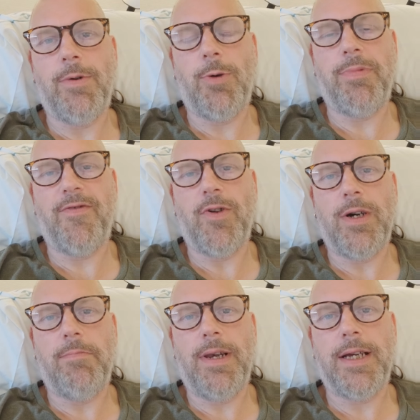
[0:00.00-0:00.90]
hoping for
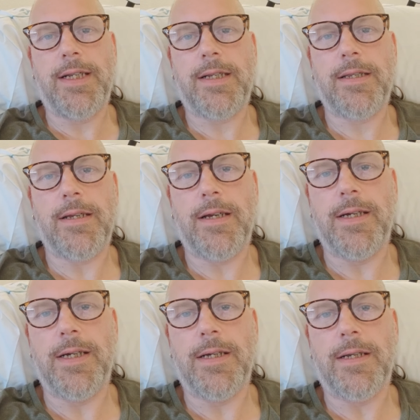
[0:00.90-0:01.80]
a blessed
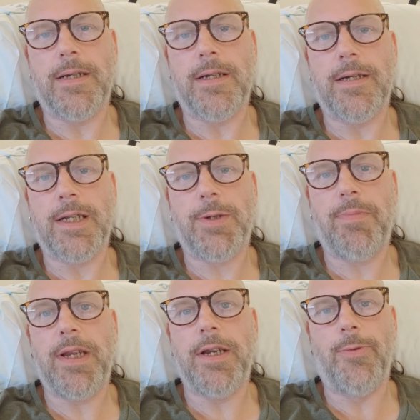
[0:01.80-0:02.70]
and
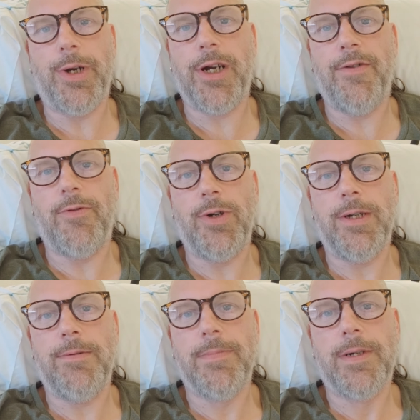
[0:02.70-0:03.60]
speedy recovery.